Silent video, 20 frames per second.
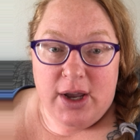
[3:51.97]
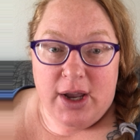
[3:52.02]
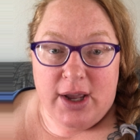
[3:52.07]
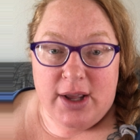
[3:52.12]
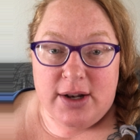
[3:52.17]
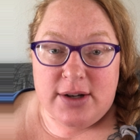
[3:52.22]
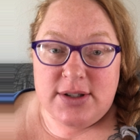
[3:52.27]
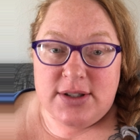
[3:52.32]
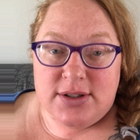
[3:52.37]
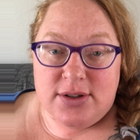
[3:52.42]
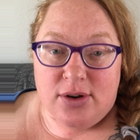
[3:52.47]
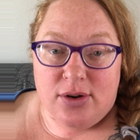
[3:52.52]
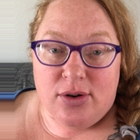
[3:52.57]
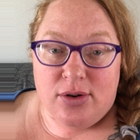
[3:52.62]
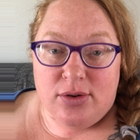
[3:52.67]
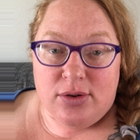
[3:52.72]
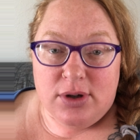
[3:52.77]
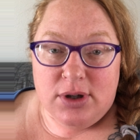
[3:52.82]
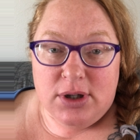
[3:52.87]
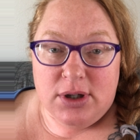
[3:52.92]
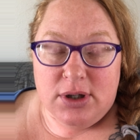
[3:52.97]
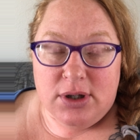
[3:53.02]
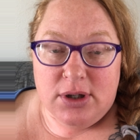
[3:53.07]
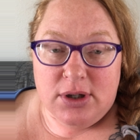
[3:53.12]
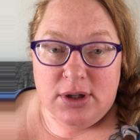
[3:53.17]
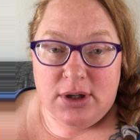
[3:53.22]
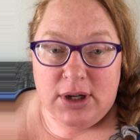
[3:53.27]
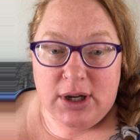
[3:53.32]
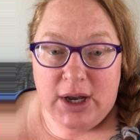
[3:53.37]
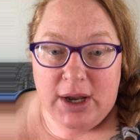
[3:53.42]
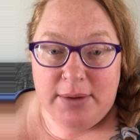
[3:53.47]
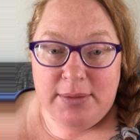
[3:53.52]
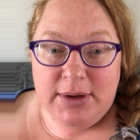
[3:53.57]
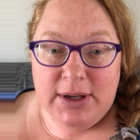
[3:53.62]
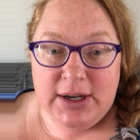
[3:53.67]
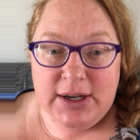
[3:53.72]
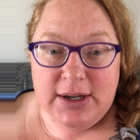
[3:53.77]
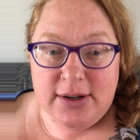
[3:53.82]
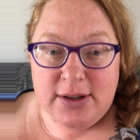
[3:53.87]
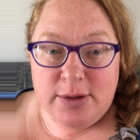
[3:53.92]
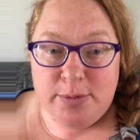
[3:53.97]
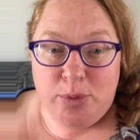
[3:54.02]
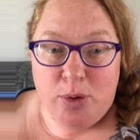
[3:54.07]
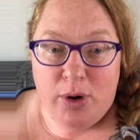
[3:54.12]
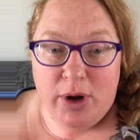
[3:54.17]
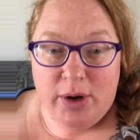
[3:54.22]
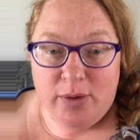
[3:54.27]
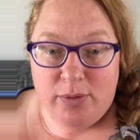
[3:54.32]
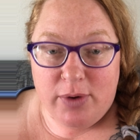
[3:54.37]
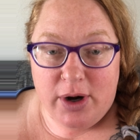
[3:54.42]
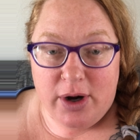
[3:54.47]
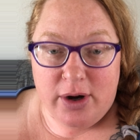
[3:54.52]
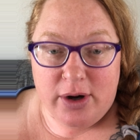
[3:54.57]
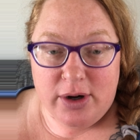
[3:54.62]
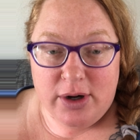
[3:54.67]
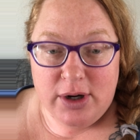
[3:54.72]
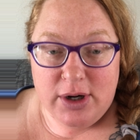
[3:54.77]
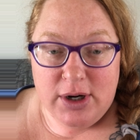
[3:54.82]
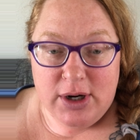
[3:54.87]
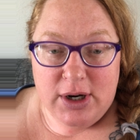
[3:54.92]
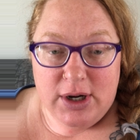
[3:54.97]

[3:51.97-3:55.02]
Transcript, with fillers: And so I'm getting to the point where